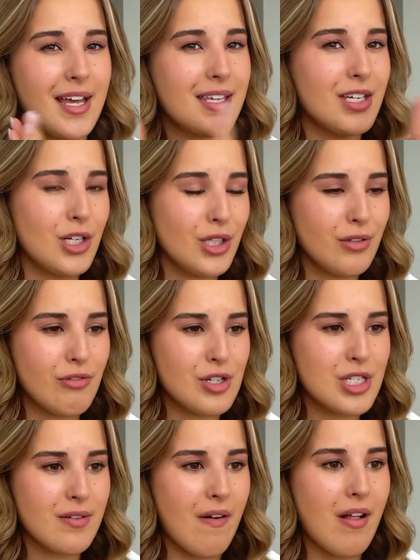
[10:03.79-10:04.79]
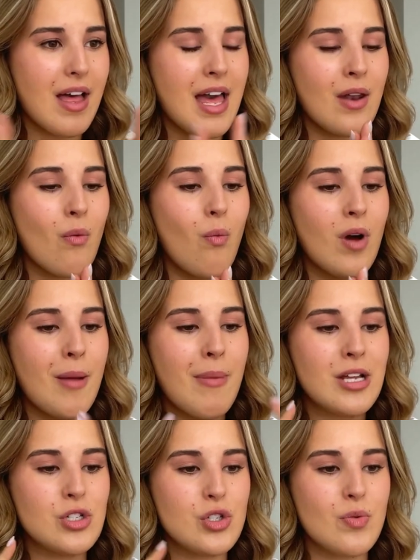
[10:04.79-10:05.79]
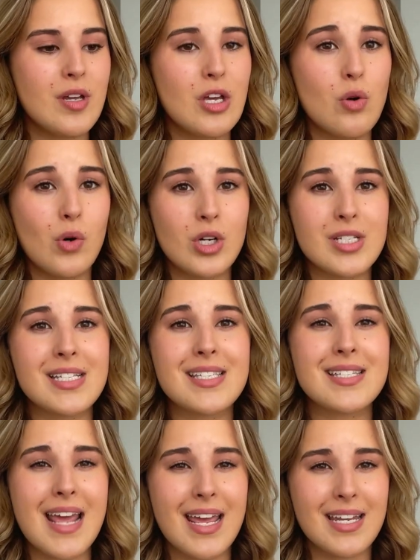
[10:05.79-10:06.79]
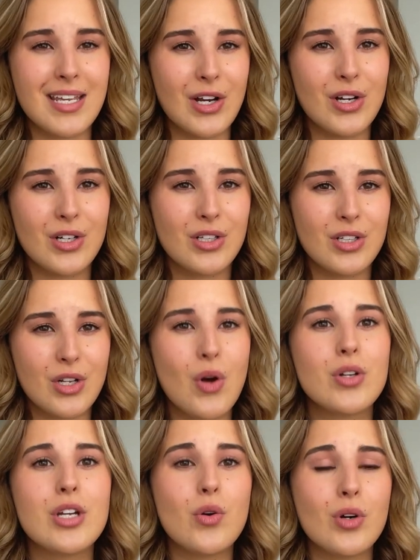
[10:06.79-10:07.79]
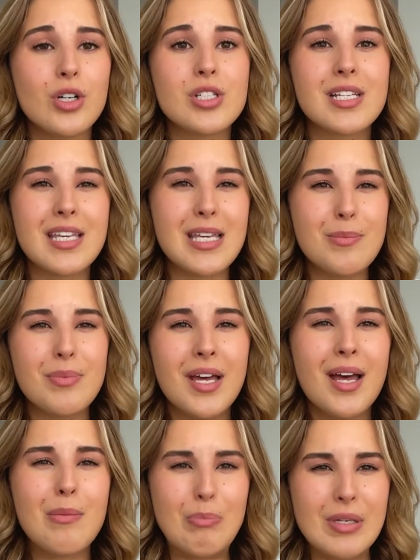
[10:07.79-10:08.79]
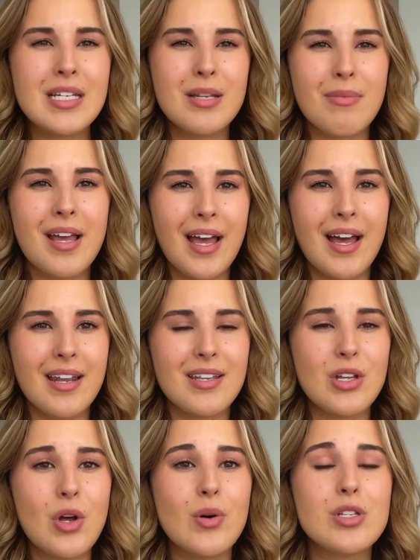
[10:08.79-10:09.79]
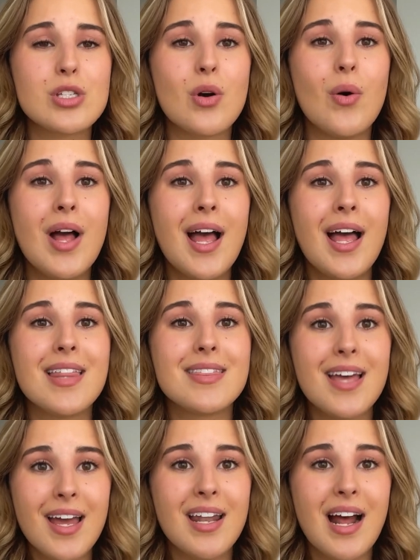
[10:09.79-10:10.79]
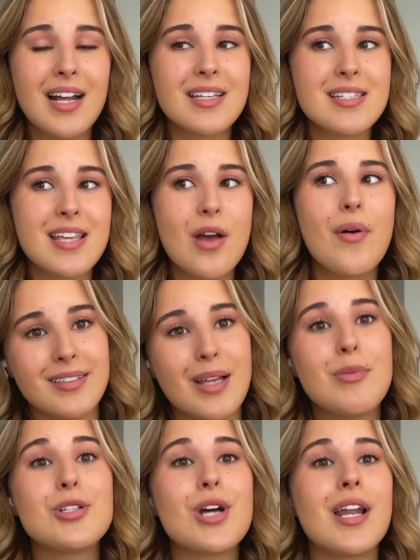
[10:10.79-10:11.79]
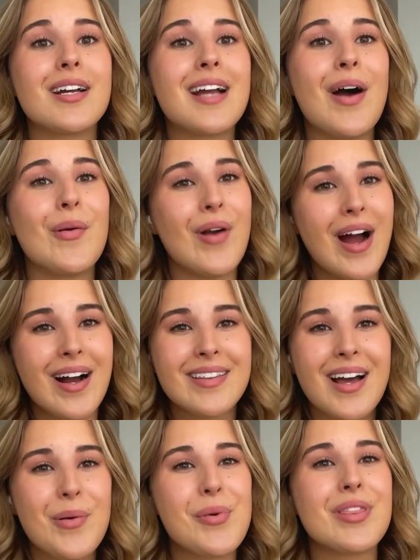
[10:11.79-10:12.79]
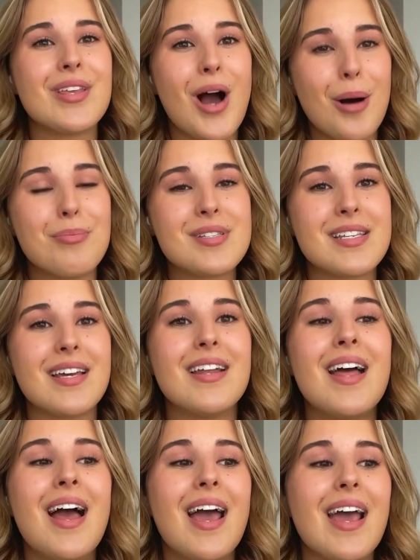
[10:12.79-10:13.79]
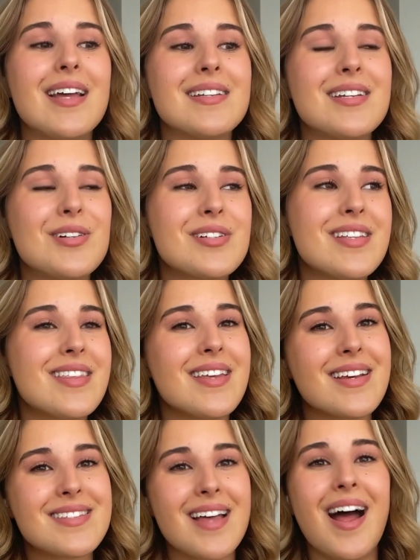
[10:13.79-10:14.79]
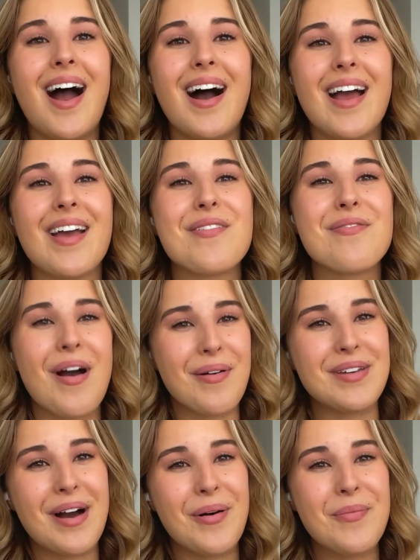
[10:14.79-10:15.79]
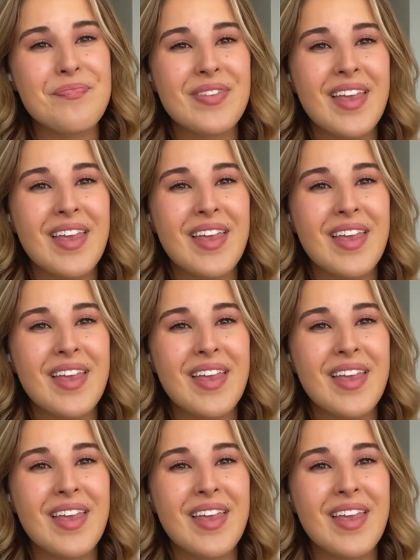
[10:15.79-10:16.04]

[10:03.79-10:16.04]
here, first of all, and what am I doing in order to stay in here, you know, in order to keep being in my head, you know? And so then I'd say, okay, let me try to counteract that with the opposite. And here's the things that I found out.